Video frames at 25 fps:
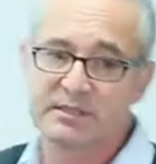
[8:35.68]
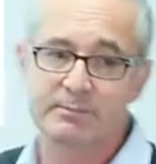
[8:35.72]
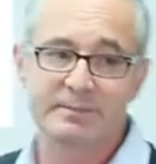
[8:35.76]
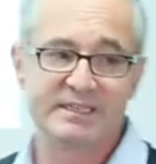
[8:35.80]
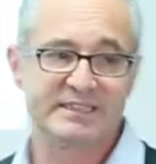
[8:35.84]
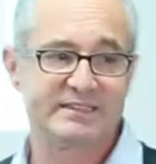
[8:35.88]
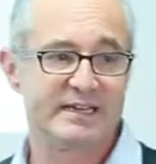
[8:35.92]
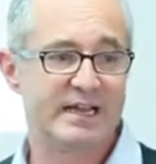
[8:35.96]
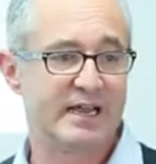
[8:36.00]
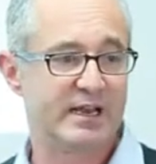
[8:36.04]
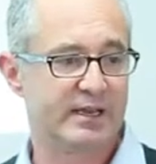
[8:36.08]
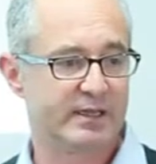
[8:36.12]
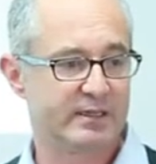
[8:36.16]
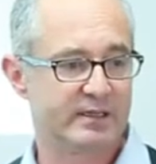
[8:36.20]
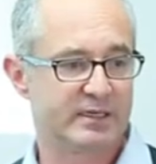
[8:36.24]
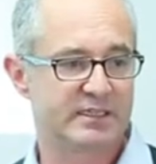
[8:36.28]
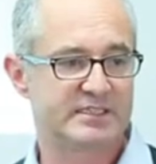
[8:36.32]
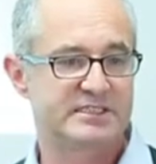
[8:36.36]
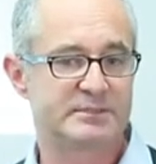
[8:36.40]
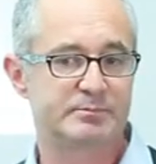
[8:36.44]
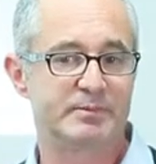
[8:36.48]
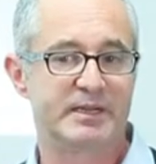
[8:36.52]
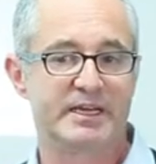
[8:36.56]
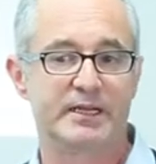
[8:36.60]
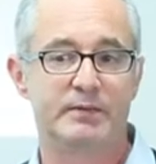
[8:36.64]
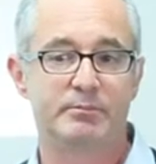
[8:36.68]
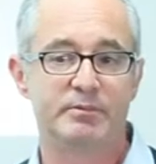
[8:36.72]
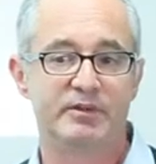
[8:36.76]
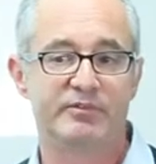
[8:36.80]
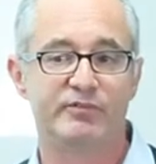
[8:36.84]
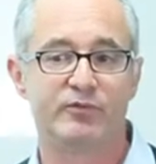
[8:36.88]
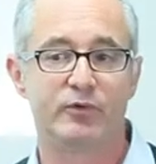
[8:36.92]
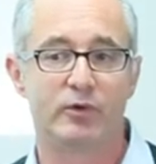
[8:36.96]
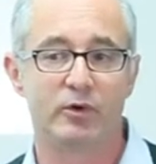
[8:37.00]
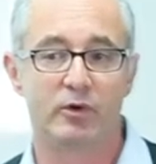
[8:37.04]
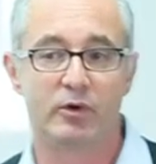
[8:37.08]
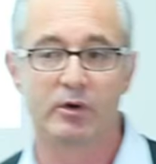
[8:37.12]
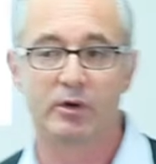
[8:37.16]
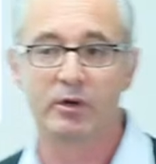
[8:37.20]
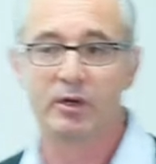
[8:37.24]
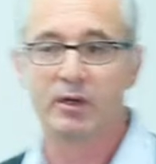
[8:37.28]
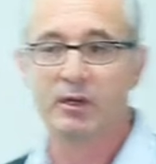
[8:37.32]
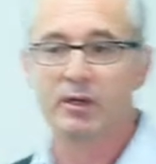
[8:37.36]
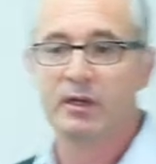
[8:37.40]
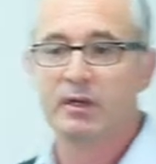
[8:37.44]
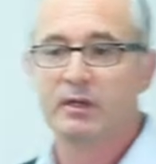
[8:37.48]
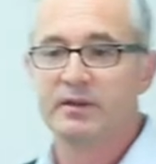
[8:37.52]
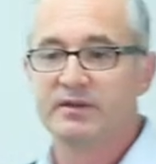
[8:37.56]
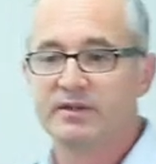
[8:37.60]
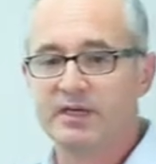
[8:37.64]
the metallic explained before,
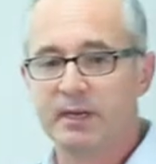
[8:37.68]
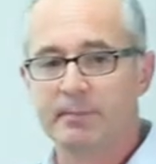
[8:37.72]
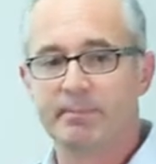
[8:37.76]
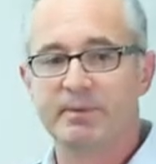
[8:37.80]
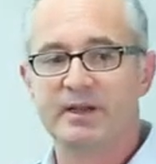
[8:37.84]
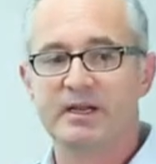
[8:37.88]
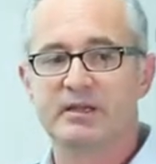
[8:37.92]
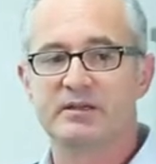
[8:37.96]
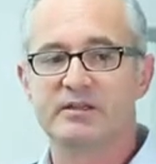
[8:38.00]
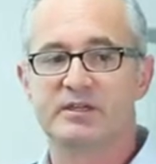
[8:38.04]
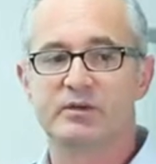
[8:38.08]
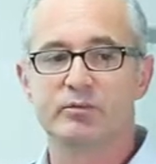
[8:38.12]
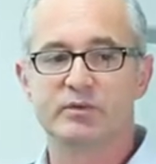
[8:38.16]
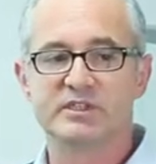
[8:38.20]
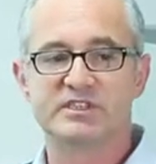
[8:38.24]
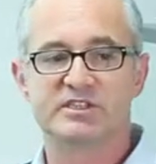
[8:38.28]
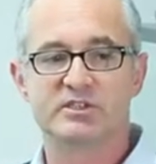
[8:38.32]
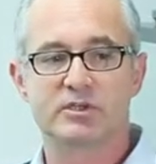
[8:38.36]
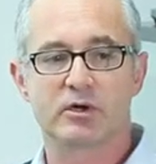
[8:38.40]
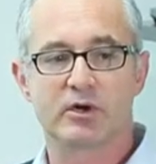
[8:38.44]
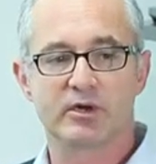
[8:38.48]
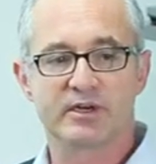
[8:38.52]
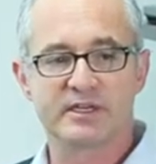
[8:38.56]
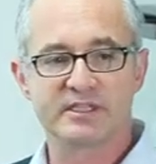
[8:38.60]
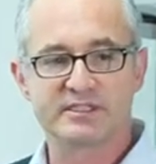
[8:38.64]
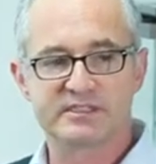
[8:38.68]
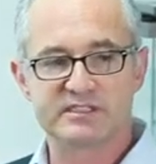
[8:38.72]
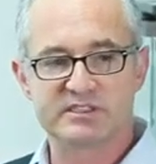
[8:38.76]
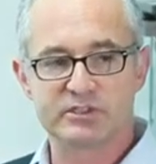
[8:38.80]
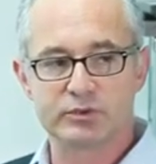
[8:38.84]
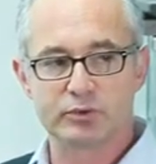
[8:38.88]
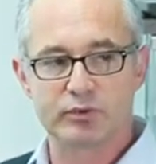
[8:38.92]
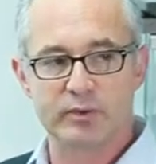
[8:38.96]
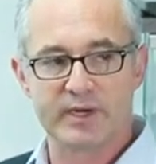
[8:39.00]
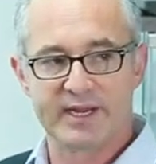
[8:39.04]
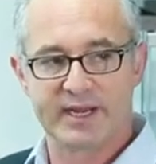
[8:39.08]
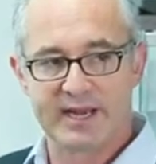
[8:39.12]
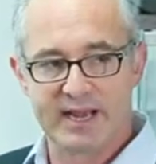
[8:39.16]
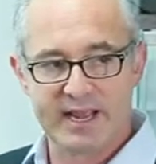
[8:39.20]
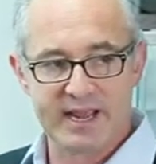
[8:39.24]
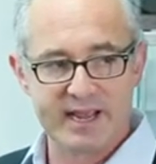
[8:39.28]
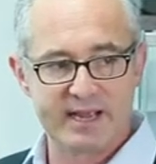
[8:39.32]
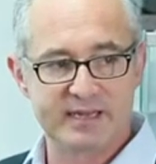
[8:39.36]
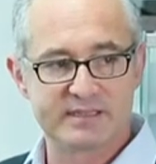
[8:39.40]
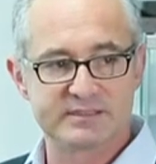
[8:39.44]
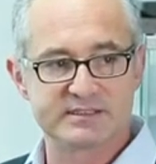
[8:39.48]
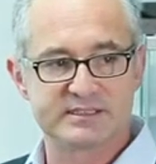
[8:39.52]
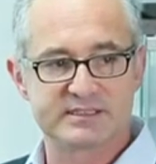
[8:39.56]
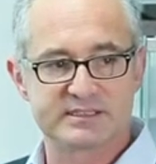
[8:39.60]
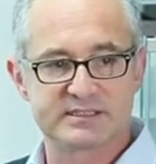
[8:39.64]
the ability with Scodix to
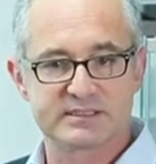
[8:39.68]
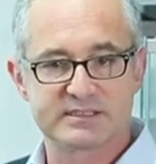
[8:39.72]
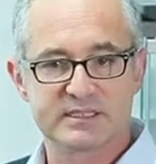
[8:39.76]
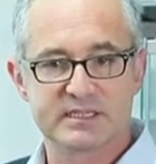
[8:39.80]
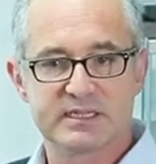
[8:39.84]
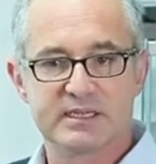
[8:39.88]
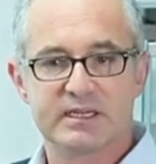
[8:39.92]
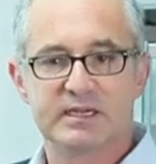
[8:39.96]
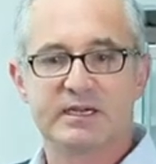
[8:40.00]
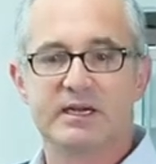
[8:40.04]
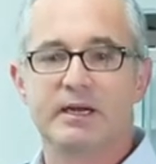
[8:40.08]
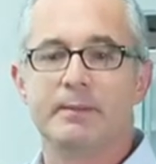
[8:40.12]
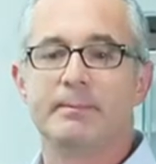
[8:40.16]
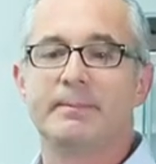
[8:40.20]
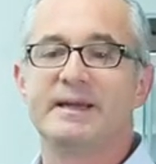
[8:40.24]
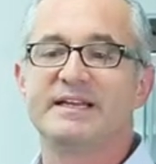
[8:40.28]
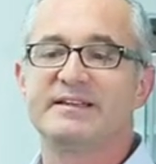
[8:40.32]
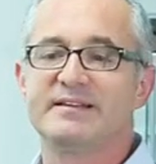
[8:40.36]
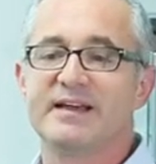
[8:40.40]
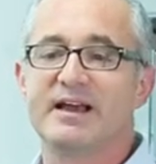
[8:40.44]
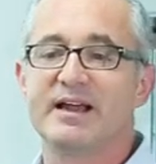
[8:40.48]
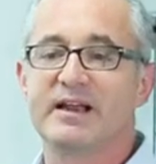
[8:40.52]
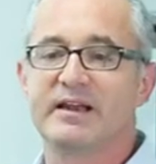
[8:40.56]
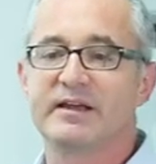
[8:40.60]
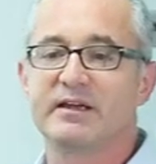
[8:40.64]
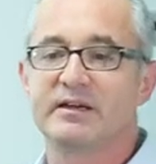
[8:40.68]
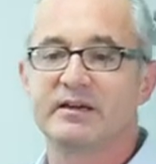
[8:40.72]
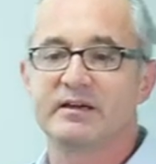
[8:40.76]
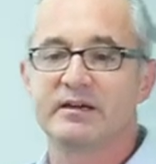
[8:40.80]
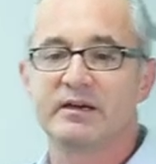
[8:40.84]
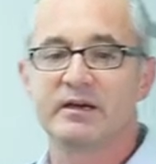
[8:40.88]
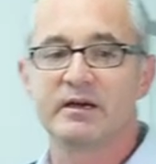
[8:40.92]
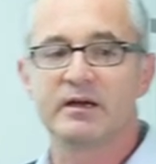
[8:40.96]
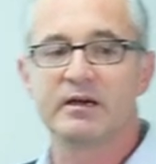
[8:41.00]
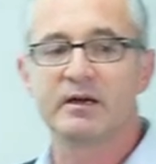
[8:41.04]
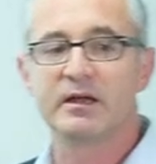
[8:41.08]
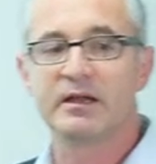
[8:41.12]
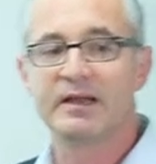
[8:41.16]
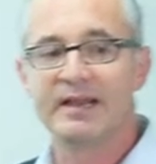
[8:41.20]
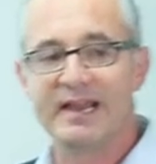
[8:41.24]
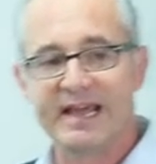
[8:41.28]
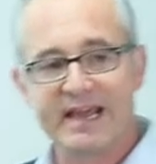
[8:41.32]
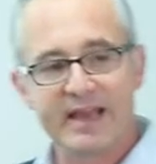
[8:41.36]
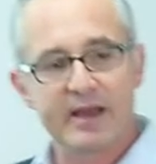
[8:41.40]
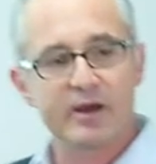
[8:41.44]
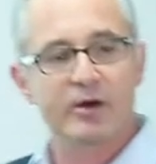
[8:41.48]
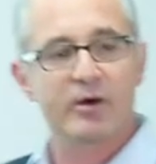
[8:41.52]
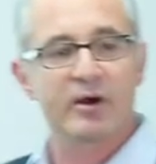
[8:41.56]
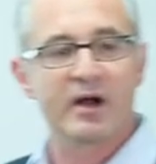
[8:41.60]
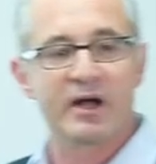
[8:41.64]
enhance a metallic
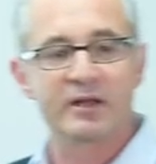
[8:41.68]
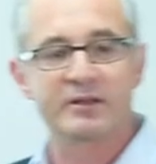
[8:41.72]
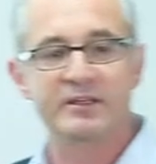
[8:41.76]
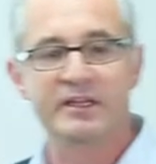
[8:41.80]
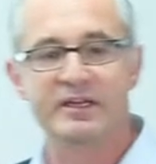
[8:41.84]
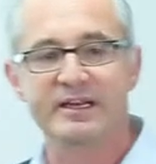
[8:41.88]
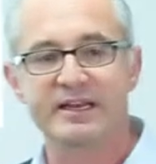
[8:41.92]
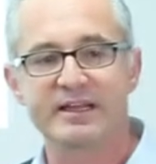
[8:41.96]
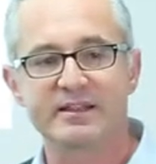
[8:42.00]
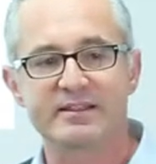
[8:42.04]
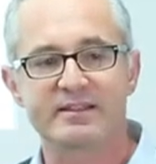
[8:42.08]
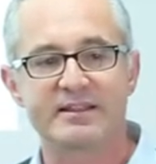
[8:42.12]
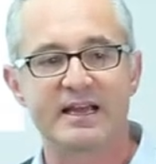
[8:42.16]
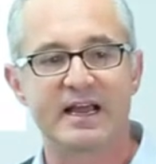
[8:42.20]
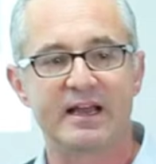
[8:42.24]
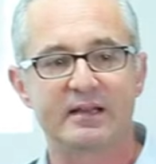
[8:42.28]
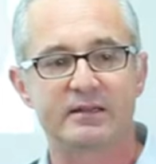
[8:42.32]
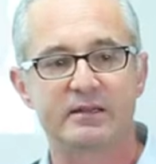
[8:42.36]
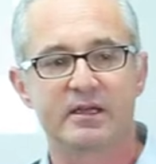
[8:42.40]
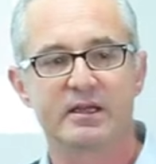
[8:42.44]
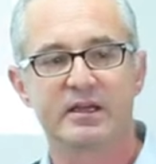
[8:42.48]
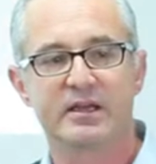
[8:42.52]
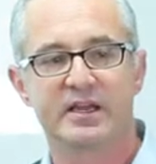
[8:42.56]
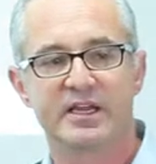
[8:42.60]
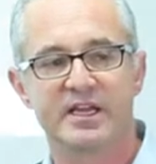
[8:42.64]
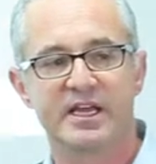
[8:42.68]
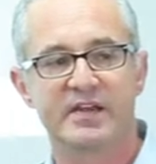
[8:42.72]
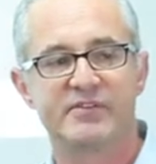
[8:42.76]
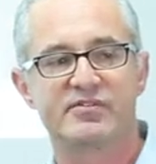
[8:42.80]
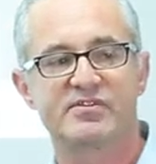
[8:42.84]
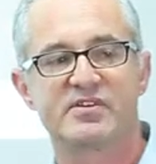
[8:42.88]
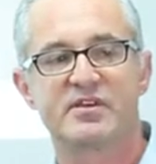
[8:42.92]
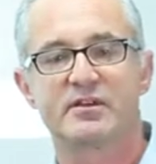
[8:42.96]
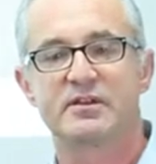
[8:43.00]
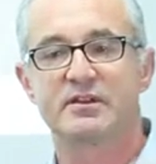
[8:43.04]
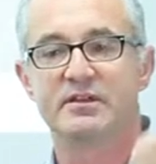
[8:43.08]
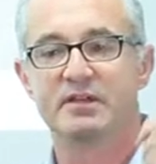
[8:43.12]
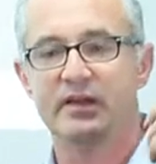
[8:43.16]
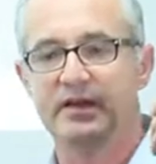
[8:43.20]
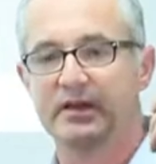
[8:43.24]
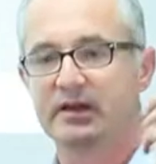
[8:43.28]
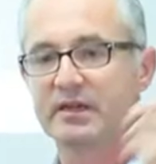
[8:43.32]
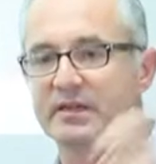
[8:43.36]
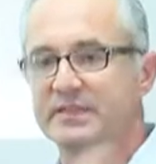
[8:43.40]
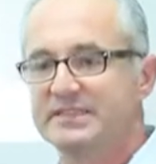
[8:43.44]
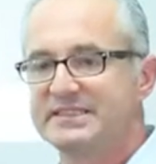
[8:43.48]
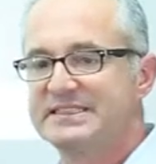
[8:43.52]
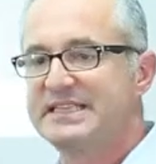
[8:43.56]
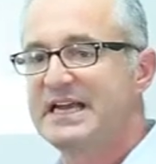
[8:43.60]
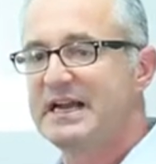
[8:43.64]
layer underneath that gives it the
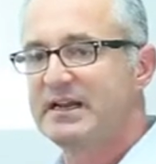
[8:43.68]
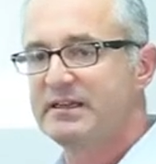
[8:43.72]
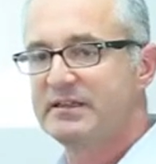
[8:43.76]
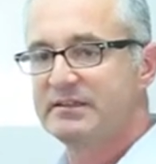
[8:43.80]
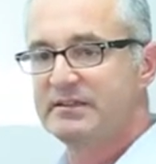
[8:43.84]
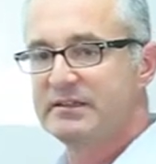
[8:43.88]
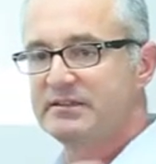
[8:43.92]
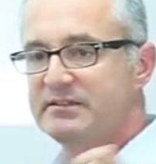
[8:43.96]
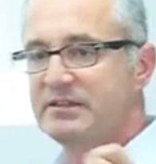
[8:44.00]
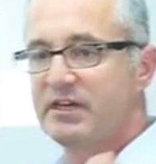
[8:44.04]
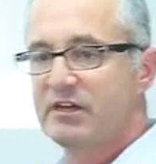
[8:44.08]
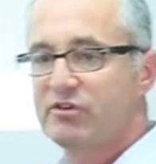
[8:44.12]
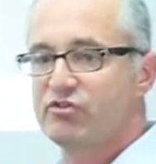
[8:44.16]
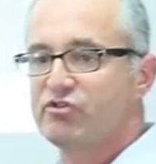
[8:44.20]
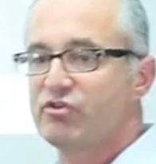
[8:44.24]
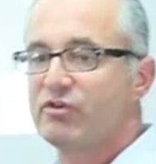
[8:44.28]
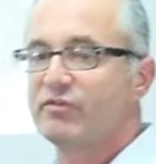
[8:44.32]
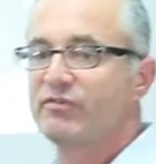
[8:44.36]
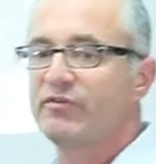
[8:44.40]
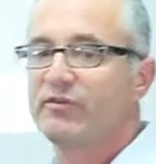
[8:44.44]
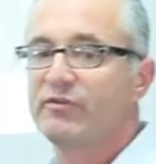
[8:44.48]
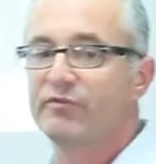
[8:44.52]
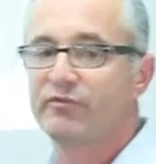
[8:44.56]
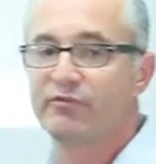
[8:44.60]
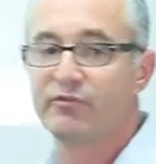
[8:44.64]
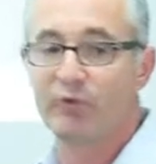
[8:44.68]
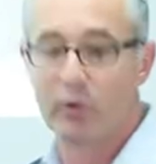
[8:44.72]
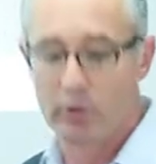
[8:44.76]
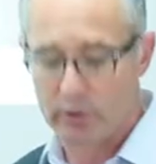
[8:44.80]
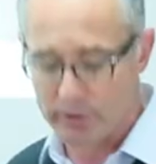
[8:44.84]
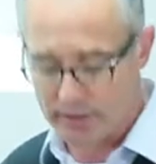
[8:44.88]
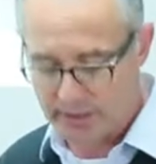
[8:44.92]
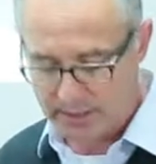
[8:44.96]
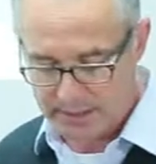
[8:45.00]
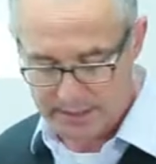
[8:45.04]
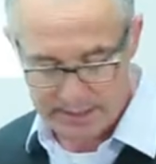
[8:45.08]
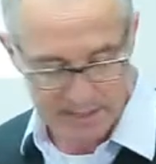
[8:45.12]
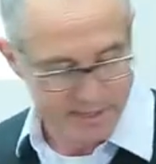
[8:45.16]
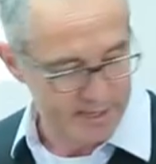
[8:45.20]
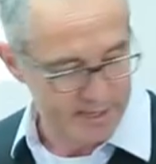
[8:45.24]
exact touch of a foil.